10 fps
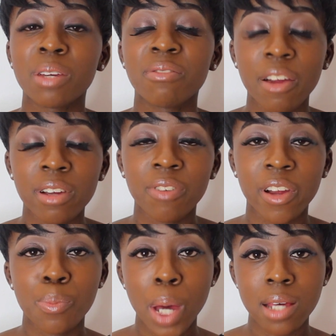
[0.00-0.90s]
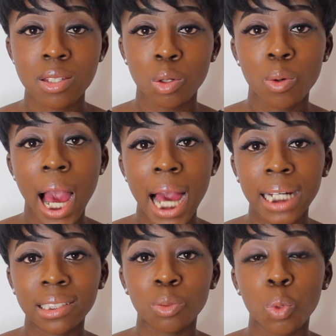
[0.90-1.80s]
to be very personal,
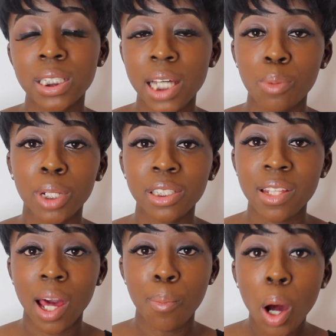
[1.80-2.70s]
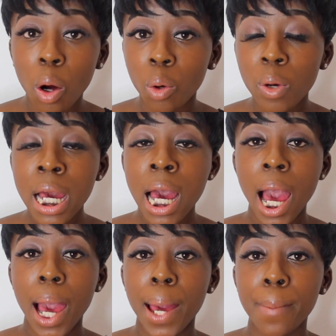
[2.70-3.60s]
and once I uploaded that poll
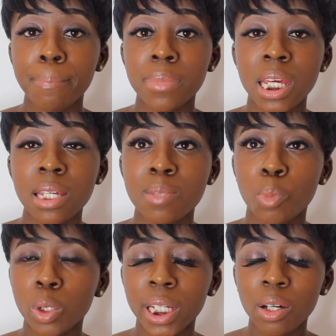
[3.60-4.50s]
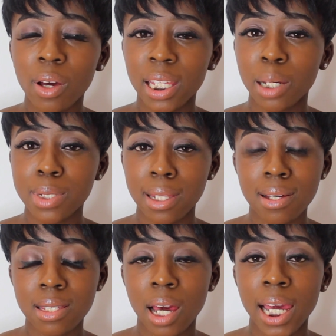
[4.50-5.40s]
this morning, or I think it was
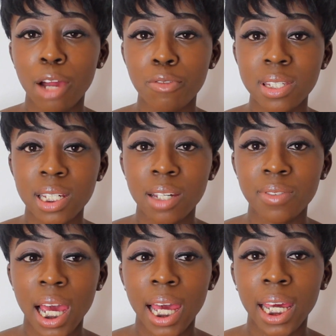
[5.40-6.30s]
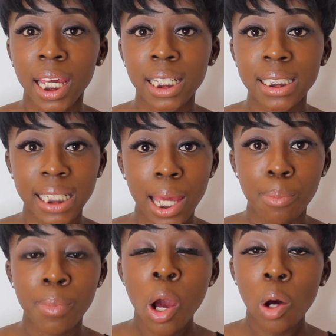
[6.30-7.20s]
last night, I received a
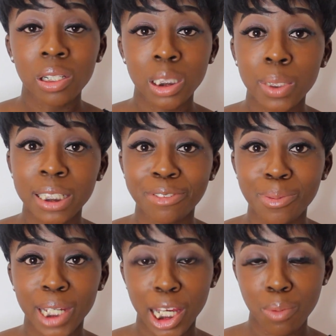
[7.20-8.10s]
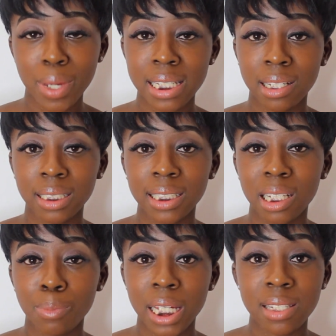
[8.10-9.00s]
DM on Twitter from a girl basically
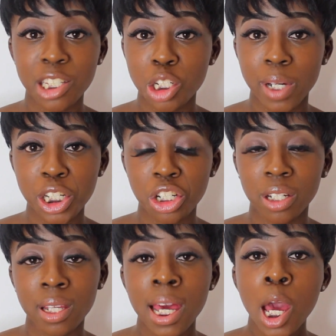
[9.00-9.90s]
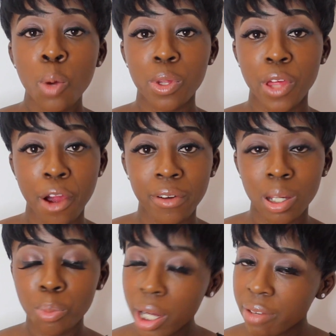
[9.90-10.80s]
telling me a situation with her and
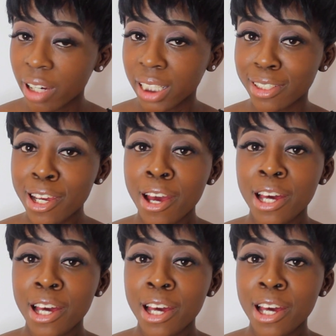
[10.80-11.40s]
her boyfriend.